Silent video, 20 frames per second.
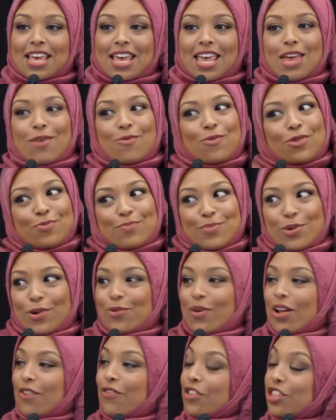it wouldn't bode
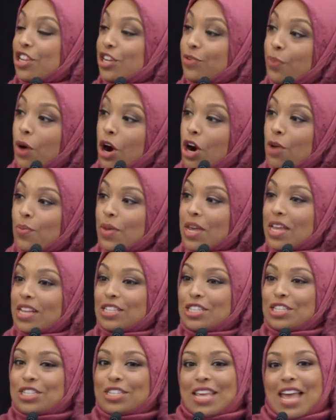well for the
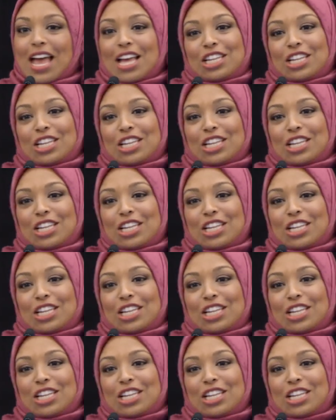department,